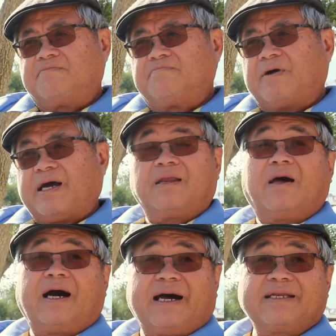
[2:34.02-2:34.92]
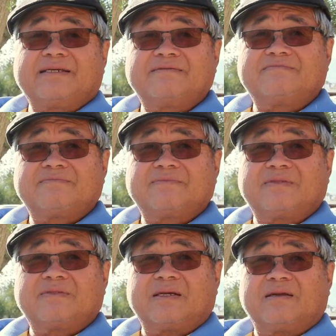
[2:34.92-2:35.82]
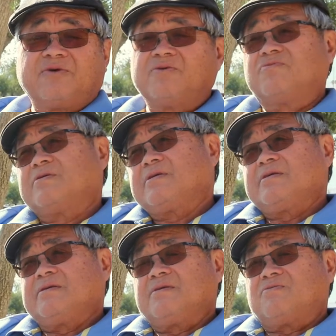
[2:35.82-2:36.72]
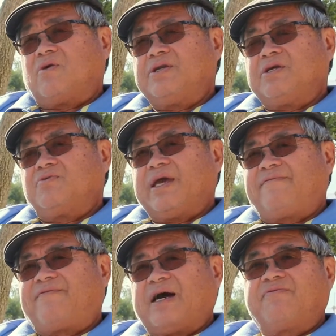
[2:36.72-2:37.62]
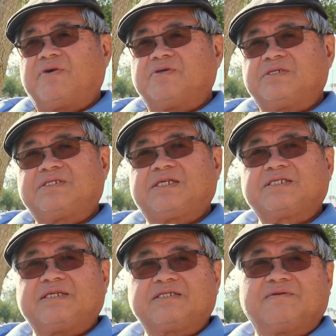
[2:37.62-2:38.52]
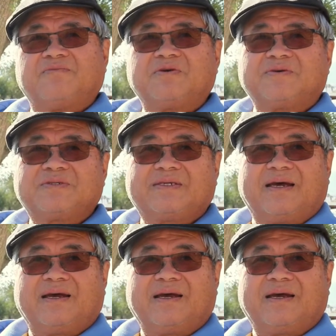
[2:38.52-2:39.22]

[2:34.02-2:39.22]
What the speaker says: by a lot. I mean, one year we had 560 submittals.